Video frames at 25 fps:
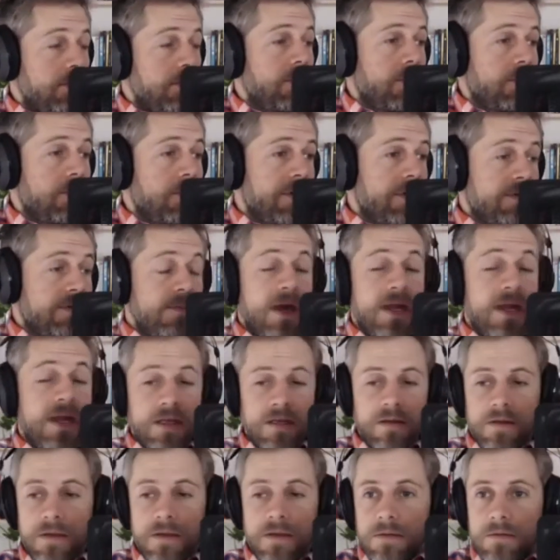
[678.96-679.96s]
with many of
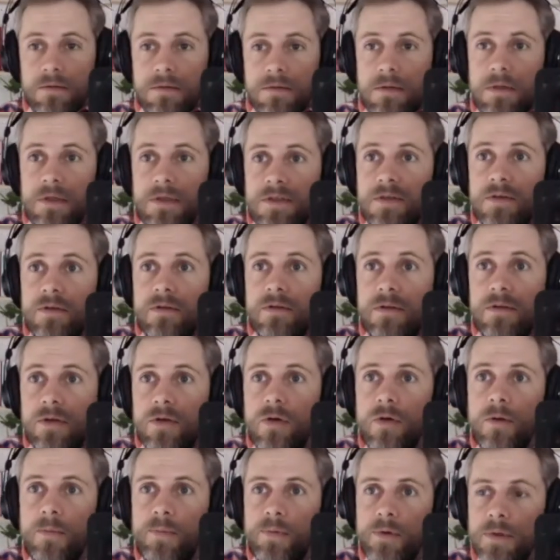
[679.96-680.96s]
the sort of the
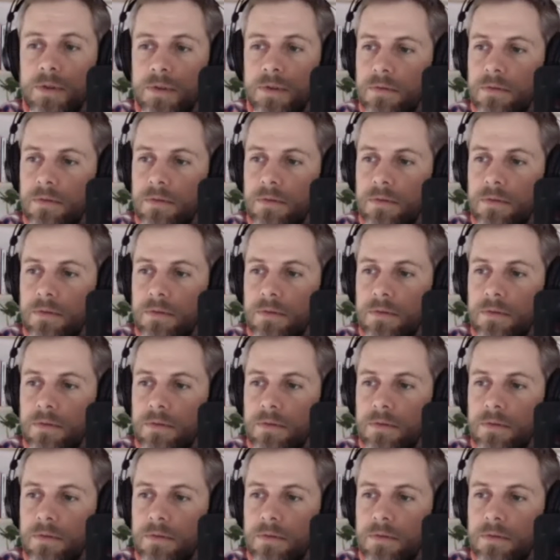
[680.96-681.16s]
corporate,